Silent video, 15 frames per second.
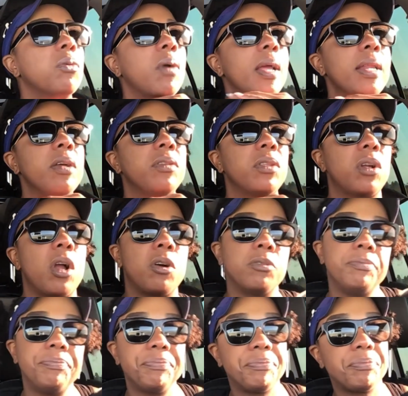writing on their
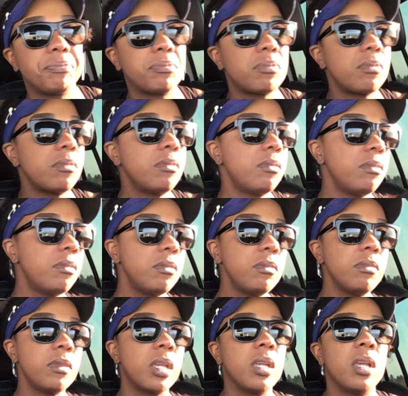
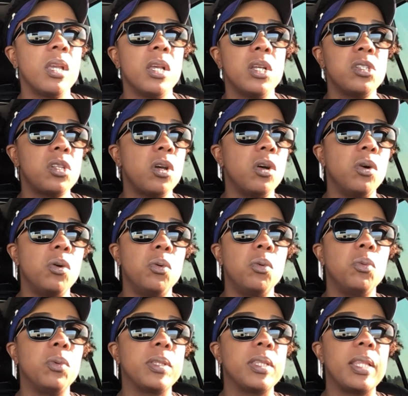own. So
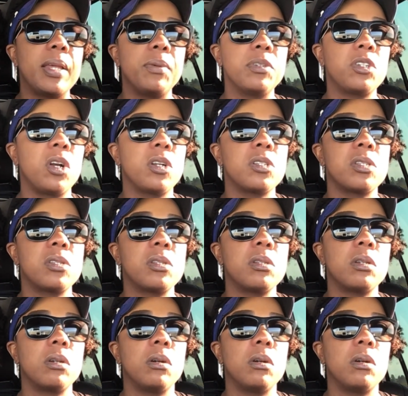with language arts,